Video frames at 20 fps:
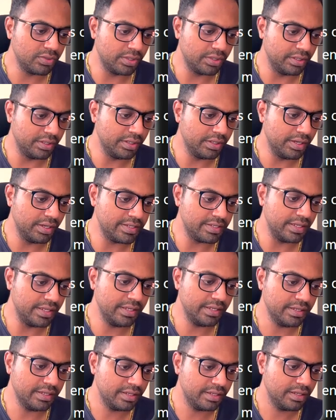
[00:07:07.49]
let's say.
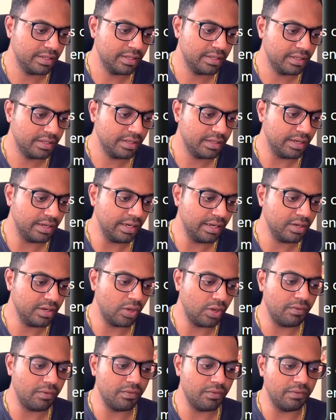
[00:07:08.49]
Right? You have
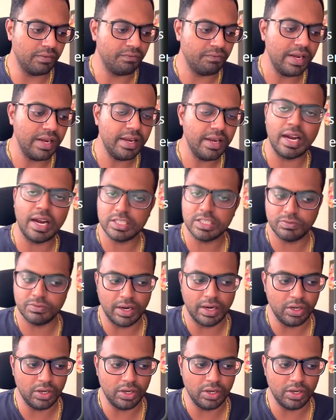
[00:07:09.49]
a very large value,